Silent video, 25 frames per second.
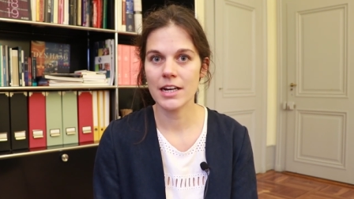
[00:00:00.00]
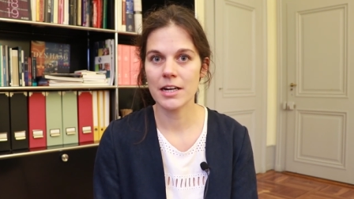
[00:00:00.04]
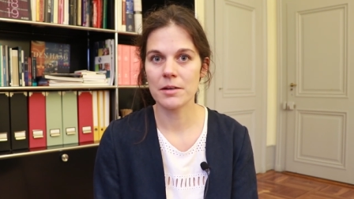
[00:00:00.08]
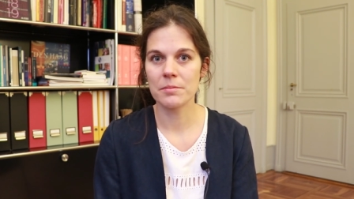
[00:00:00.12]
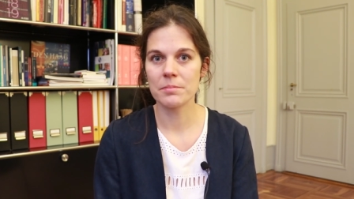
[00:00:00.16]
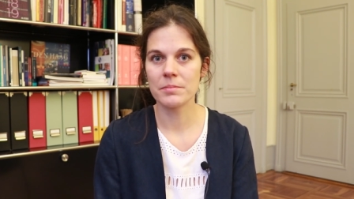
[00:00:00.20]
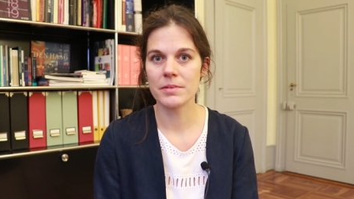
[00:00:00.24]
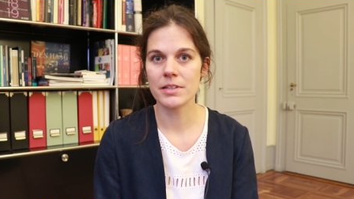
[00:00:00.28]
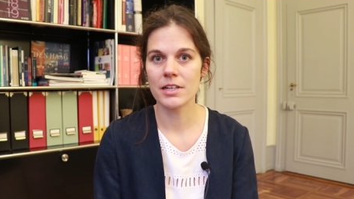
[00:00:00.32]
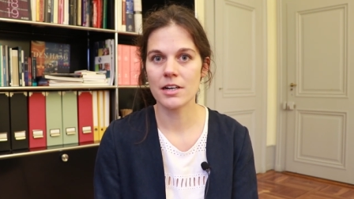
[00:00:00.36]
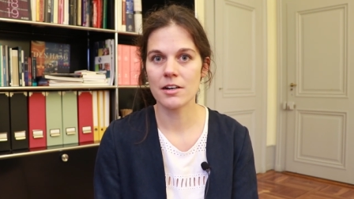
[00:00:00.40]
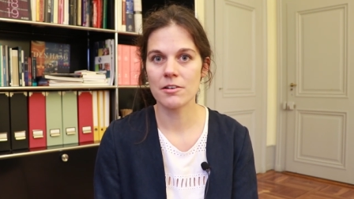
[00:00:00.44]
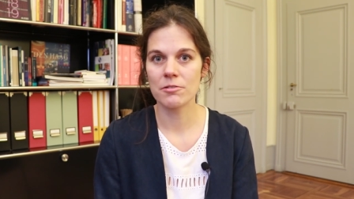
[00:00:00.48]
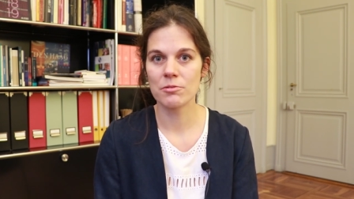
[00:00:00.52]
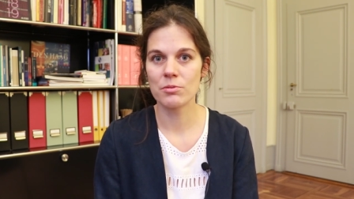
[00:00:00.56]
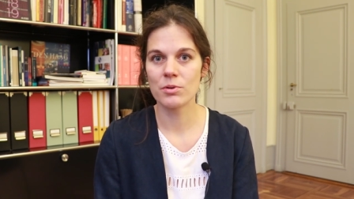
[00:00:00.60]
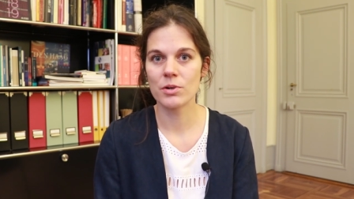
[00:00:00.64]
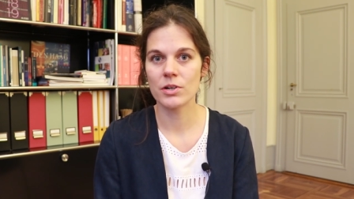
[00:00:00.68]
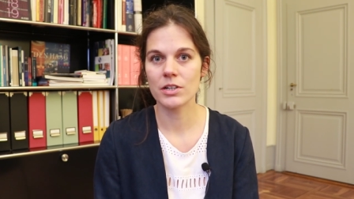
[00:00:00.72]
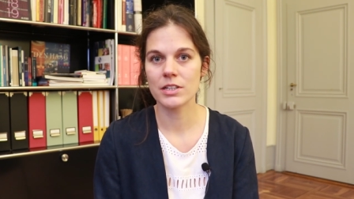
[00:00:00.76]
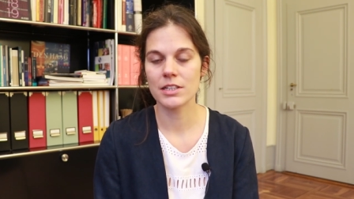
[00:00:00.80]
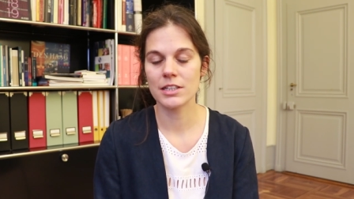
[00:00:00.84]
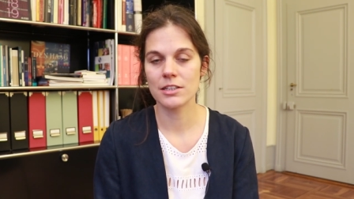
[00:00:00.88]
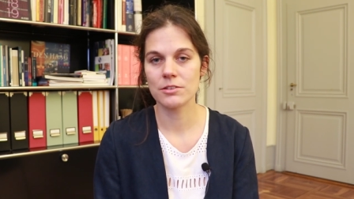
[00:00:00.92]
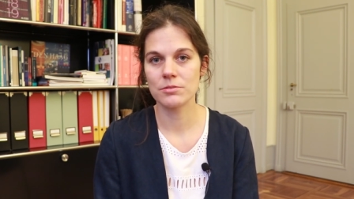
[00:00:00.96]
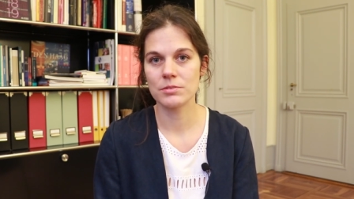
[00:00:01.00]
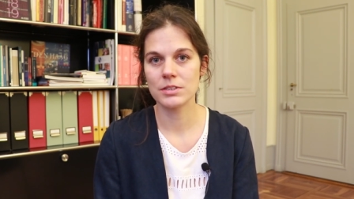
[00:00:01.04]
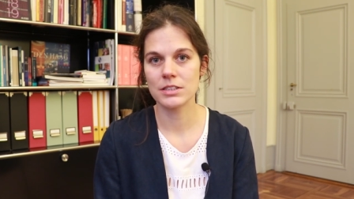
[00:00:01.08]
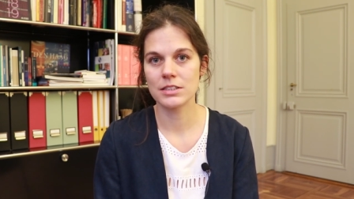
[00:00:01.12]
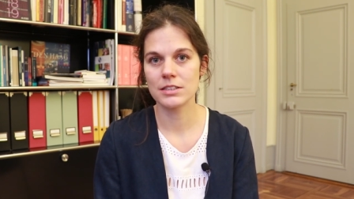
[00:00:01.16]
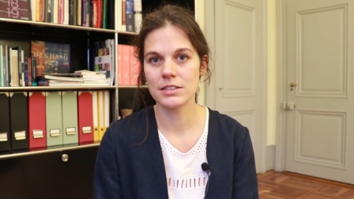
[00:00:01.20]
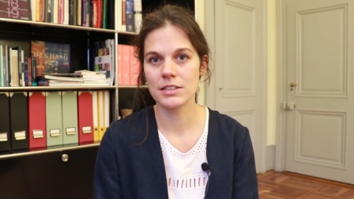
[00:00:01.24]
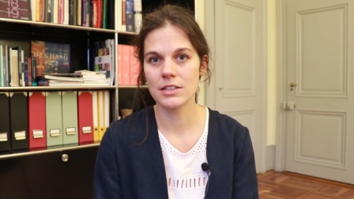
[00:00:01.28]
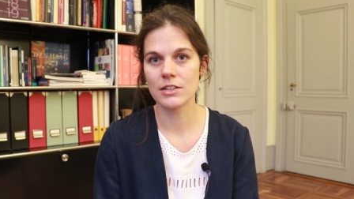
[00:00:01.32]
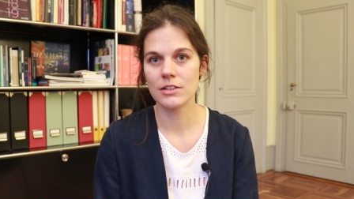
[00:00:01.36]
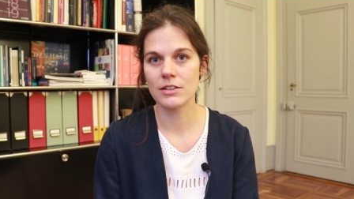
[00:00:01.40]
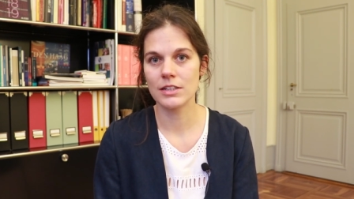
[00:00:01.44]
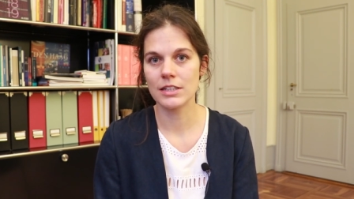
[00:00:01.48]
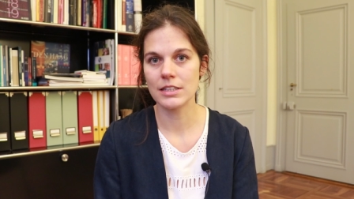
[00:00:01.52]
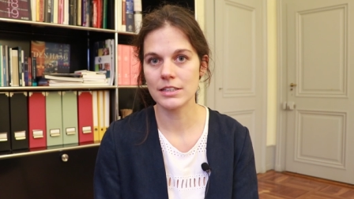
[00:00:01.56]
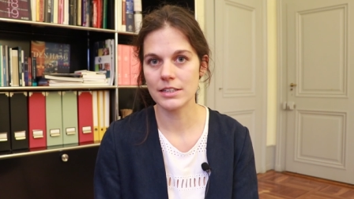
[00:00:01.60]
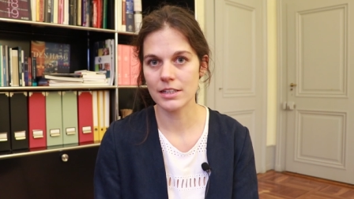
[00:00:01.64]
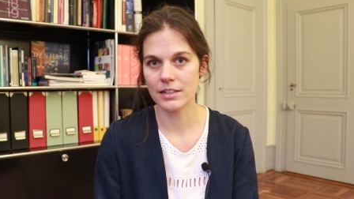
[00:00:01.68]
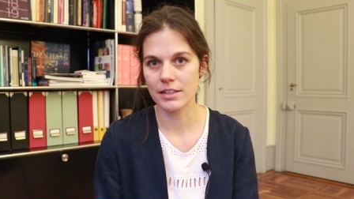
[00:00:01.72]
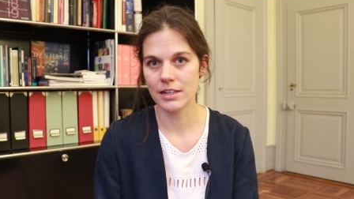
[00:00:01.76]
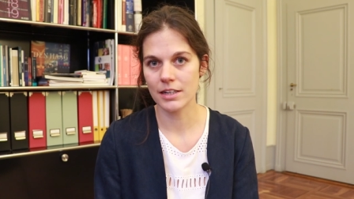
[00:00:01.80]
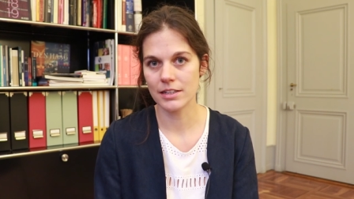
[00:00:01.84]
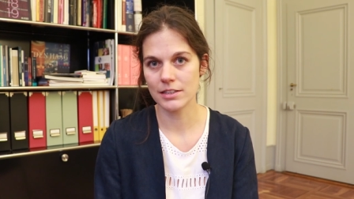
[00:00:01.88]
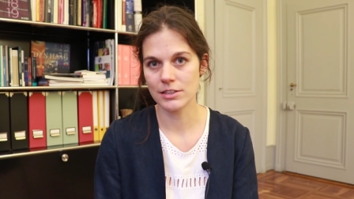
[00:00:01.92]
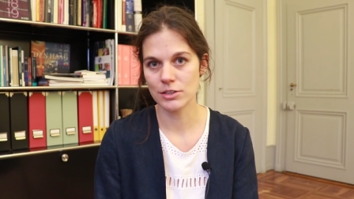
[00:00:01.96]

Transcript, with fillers: I'm now working with the Internal